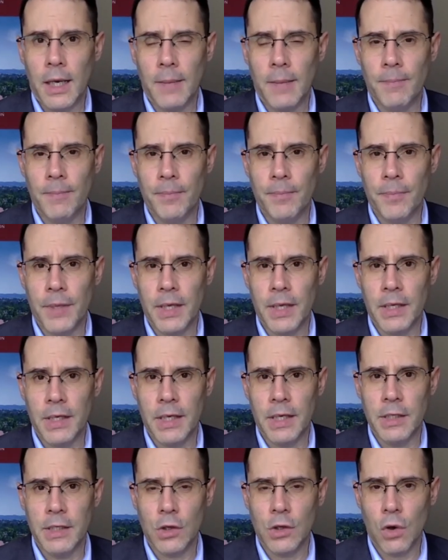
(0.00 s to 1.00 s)

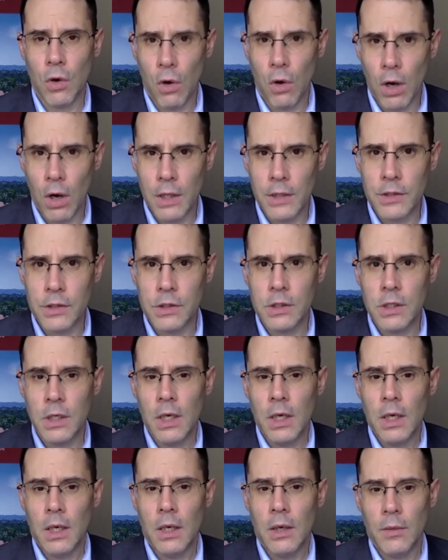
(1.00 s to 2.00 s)
He's caused,
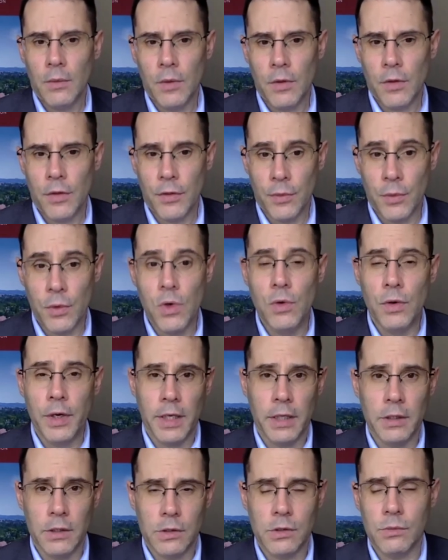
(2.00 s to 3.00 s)
through
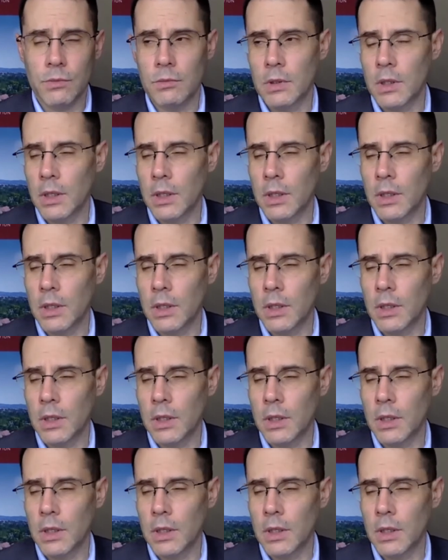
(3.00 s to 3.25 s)
his